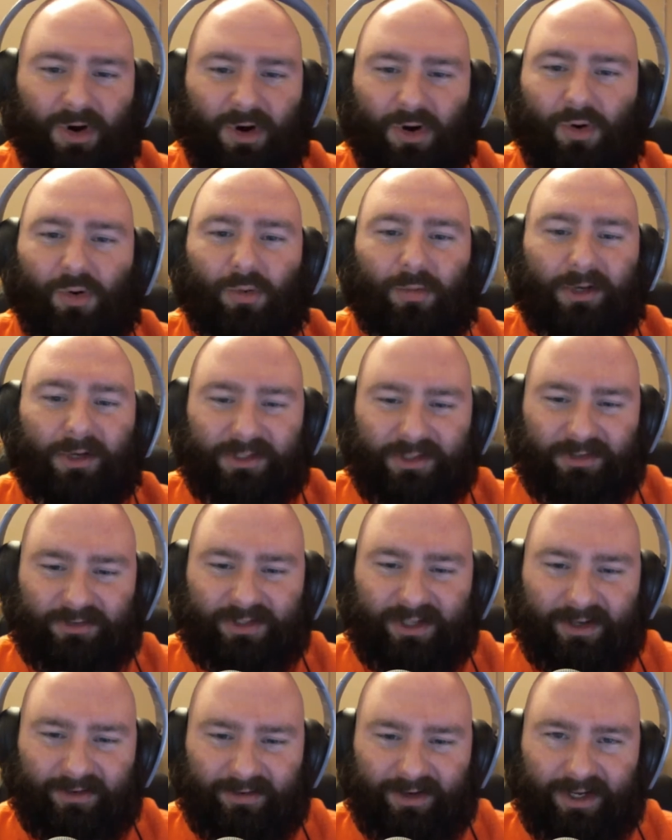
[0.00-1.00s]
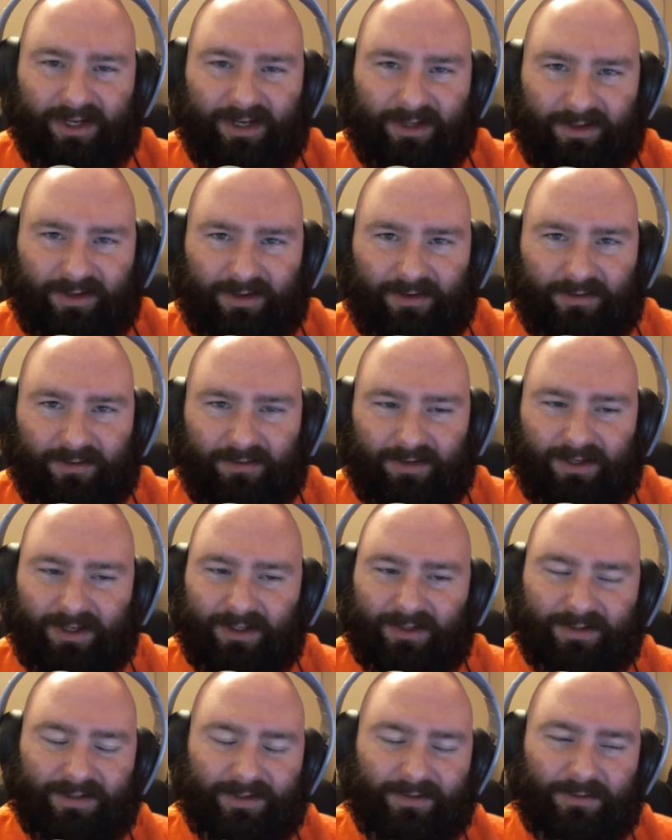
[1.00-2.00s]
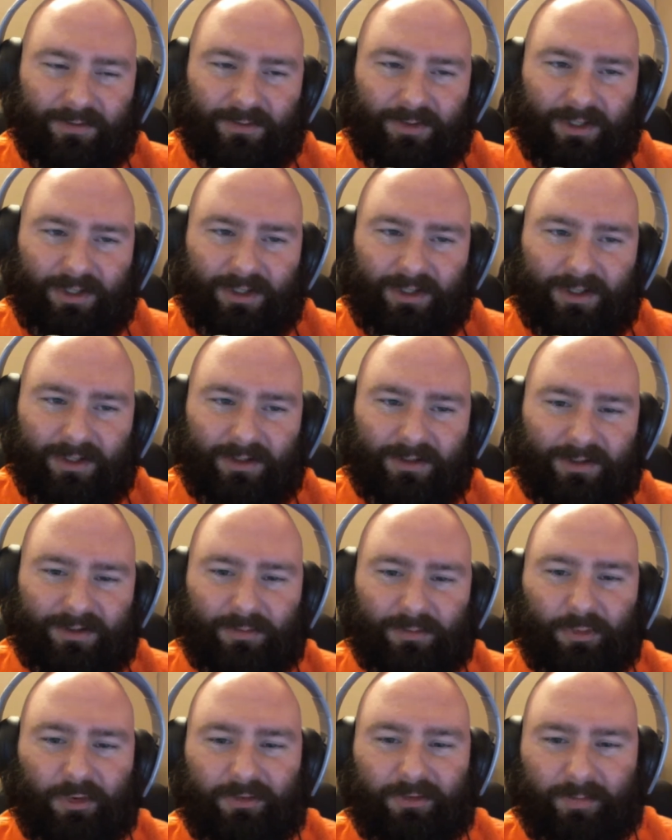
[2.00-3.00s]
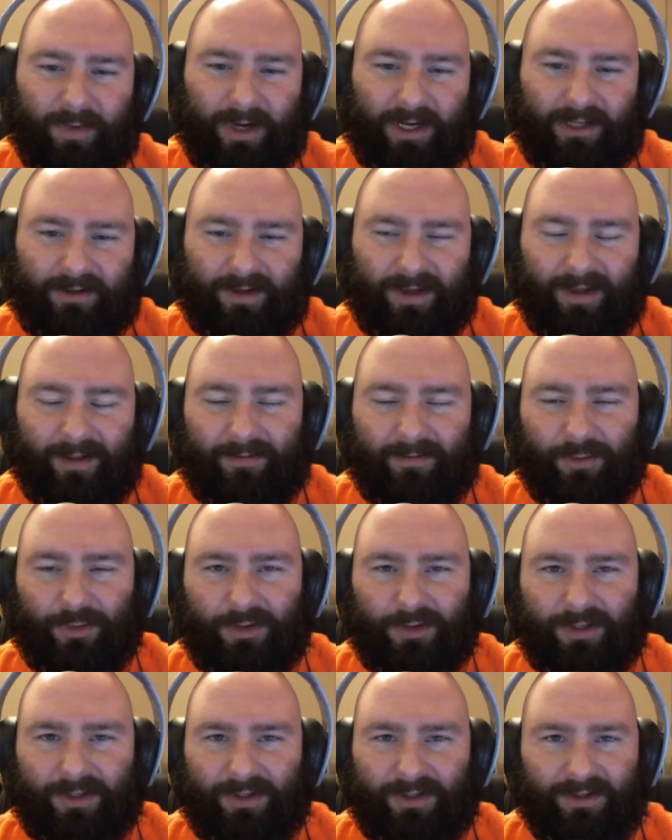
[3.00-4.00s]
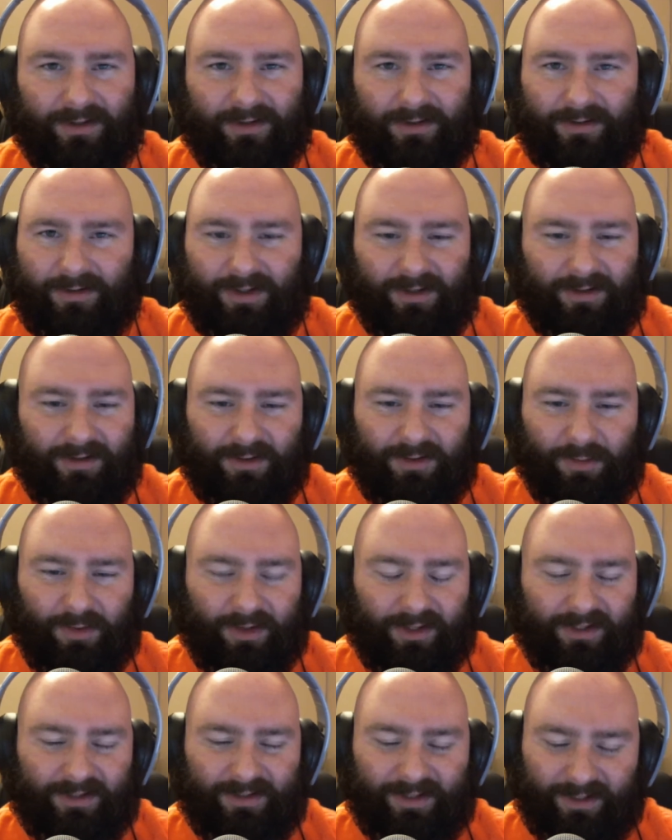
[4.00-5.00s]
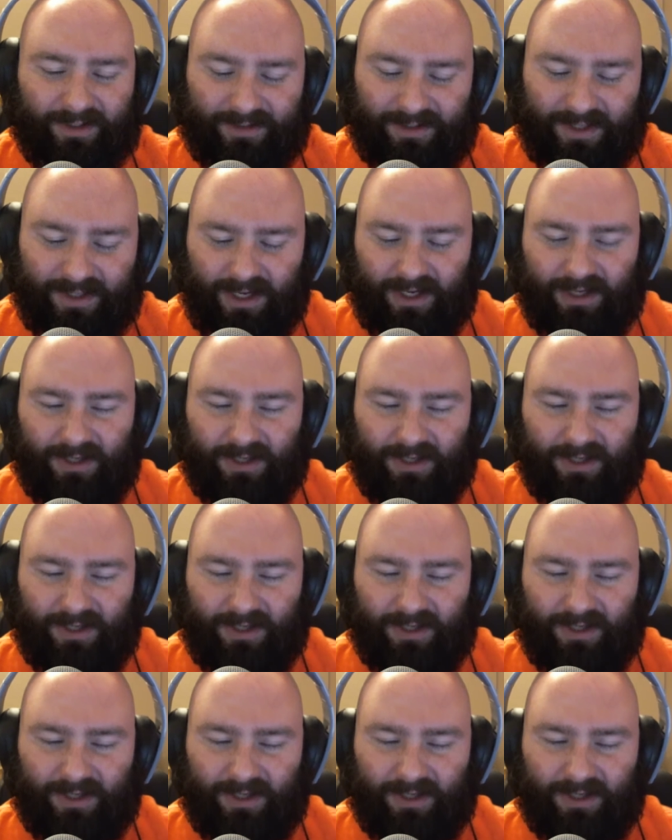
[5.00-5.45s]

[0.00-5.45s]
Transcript: bunch of stuff I got to do, right, to move back to California and do all these things.